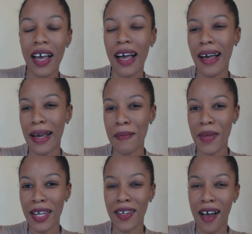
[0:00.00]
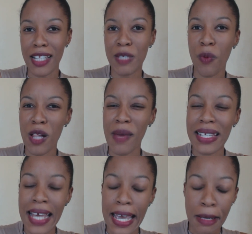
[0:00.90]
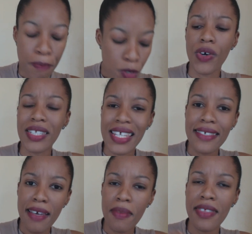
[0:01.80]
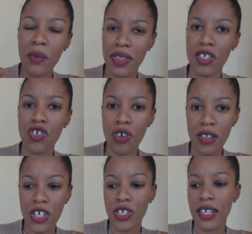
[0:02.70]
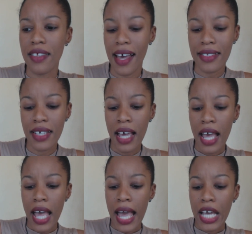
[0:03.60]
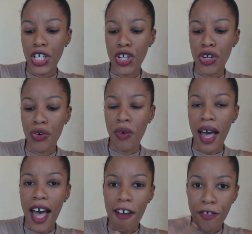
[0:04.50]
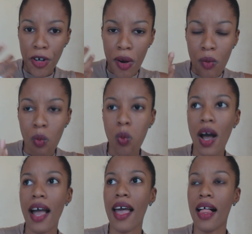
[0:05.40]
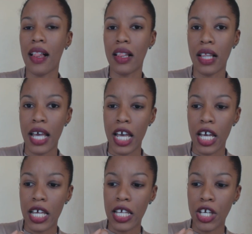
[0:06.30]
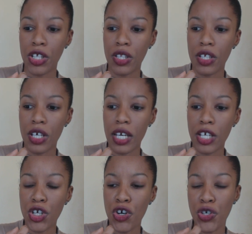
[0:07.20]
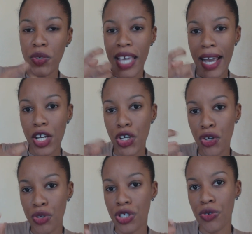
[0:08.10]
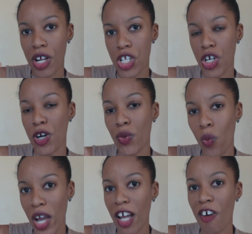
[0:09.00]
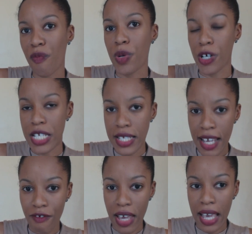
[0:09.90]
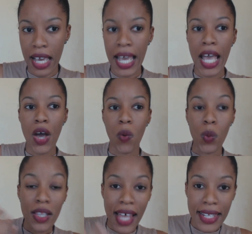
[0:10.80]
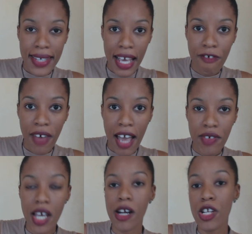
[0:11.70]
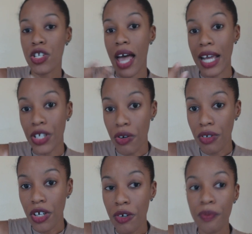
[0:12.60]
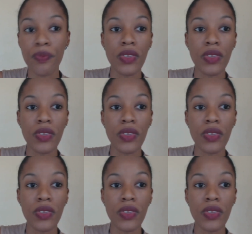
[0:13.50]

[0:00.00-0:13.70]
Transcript: and not spoil my day. So it's the same thing with astrology, that after a while, you get used to a certain way of perceiving. Will that take 5 years? I don't know.